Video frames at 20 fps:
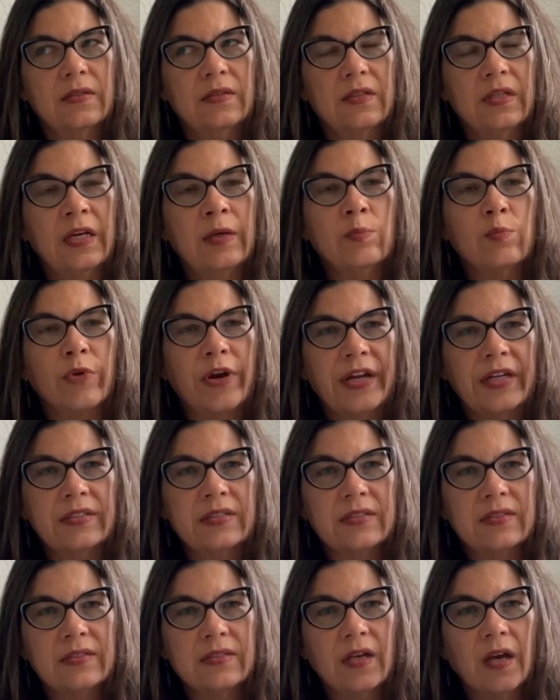
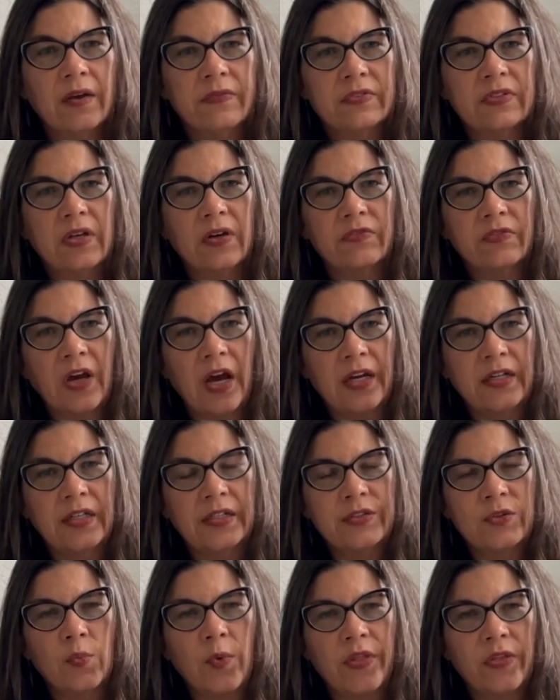embrace of
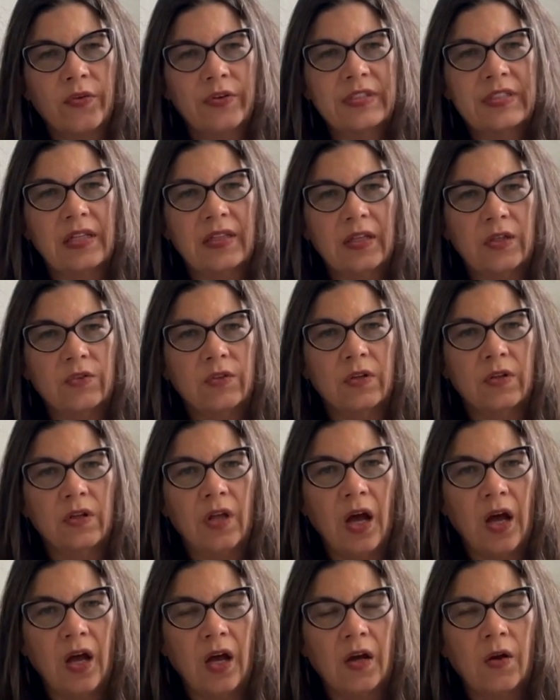self-kindness, whether it's a literal
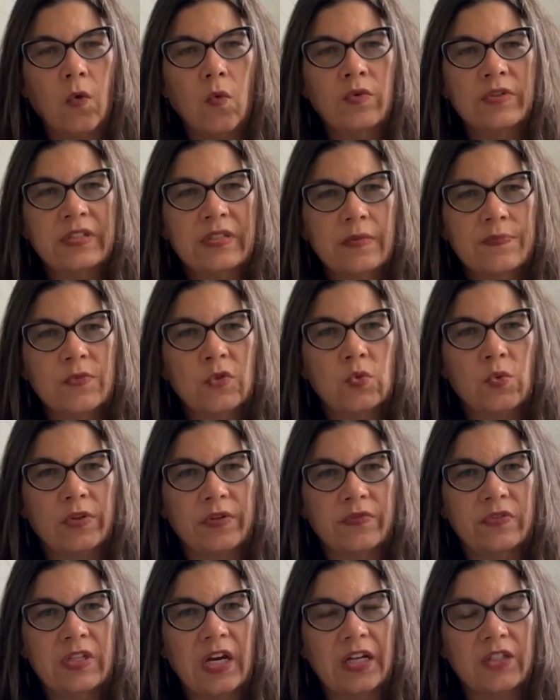hug or some sort
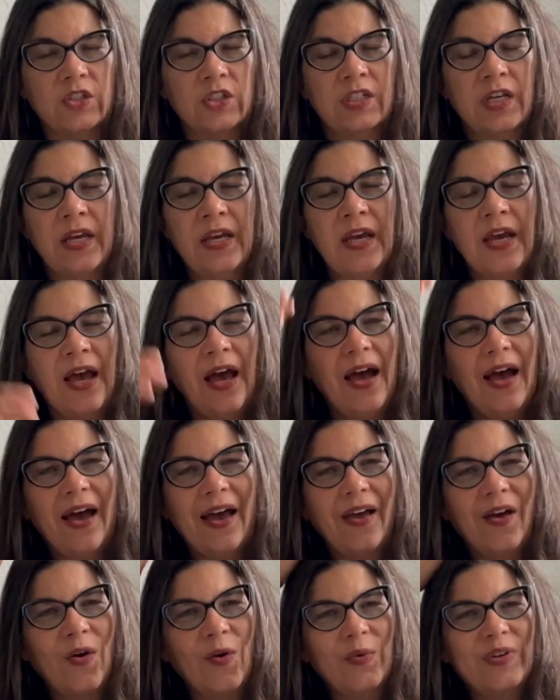of touch.
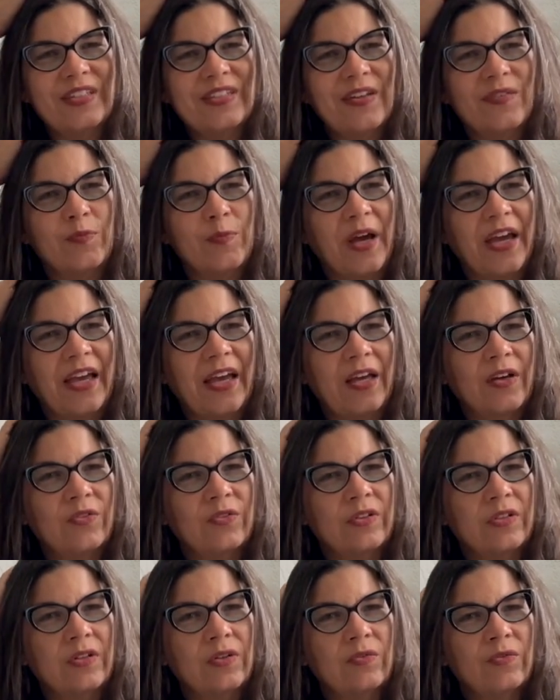I always love my
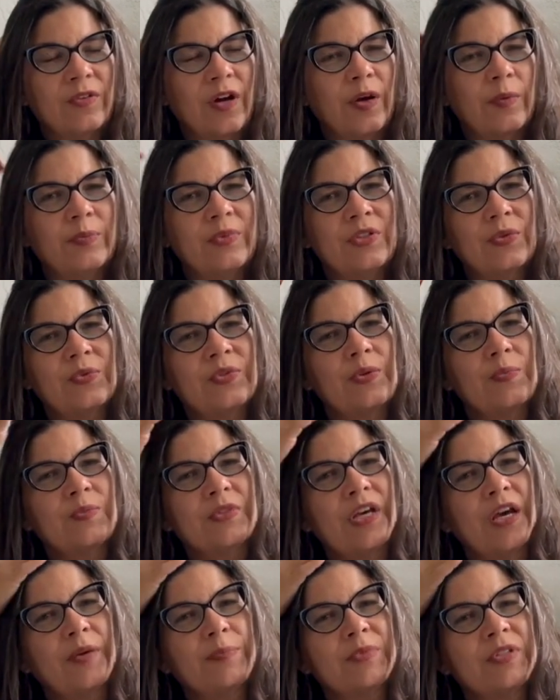head rub, so
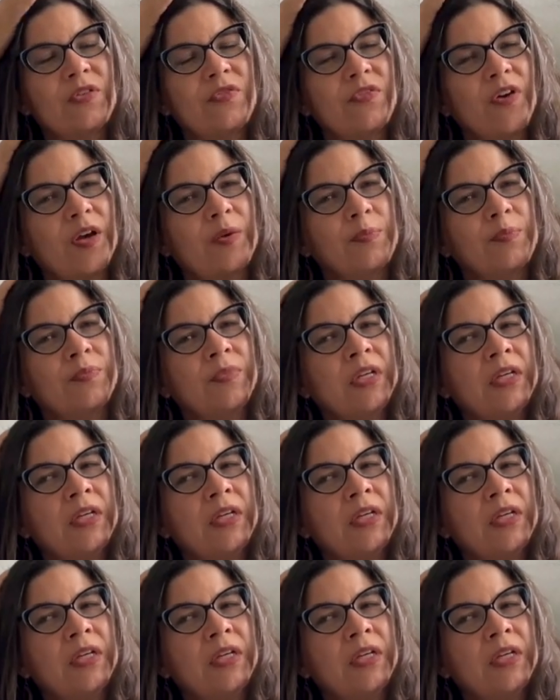sometimes if I'm